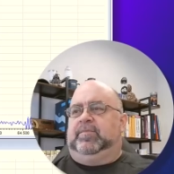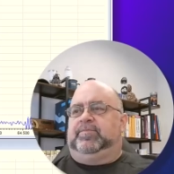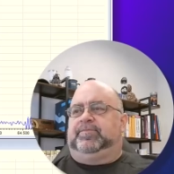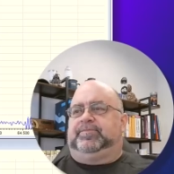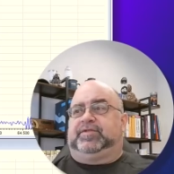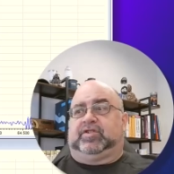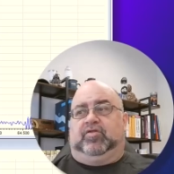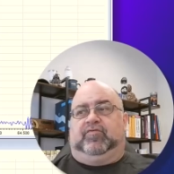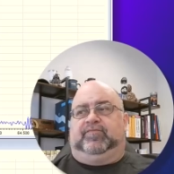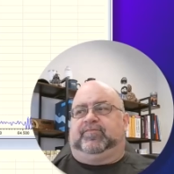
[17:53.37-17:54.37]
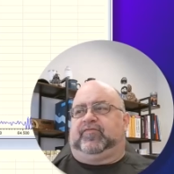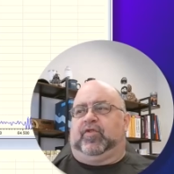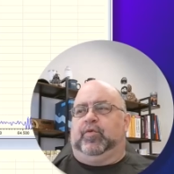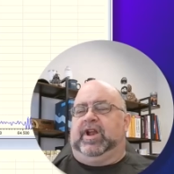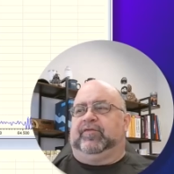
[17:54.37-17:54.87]
So for
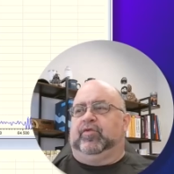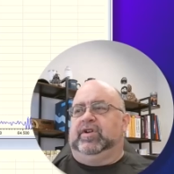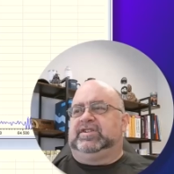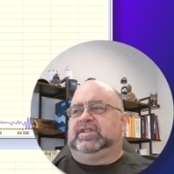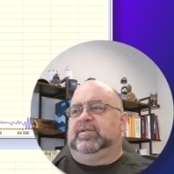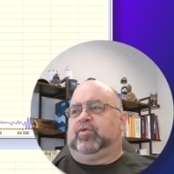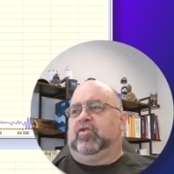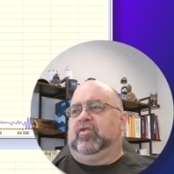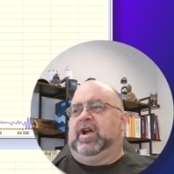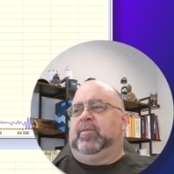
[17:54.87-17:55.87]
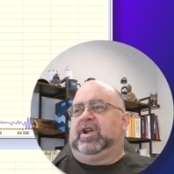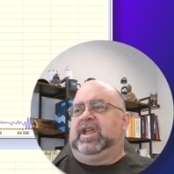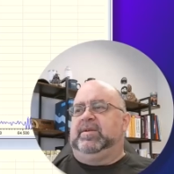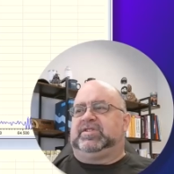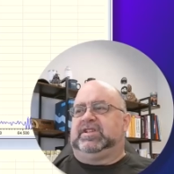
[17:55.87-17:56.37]
whatever reason, the programmer
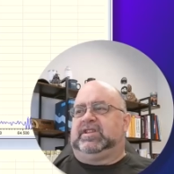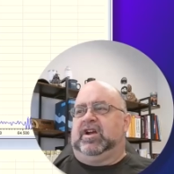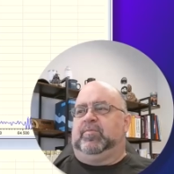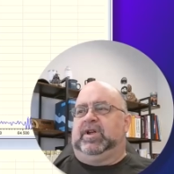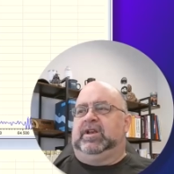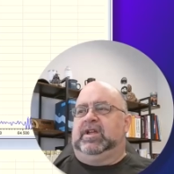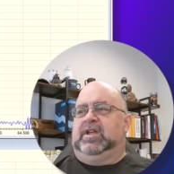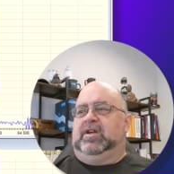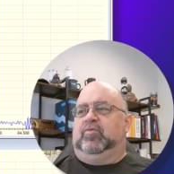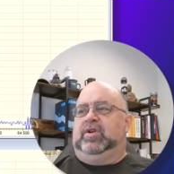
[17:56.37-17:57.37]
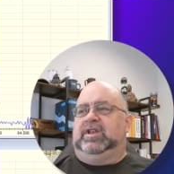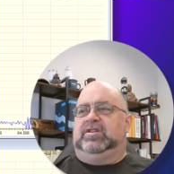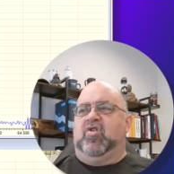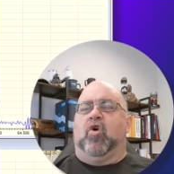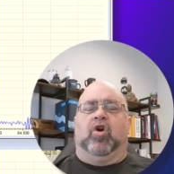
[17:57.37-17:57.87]
keeps it there, but we
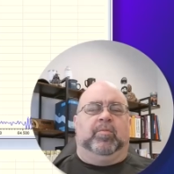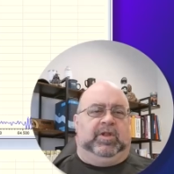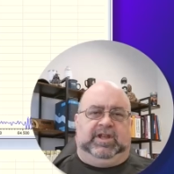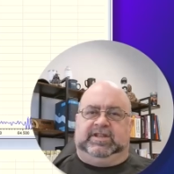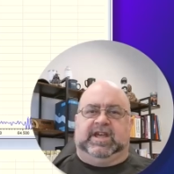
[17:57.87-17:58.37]
normally test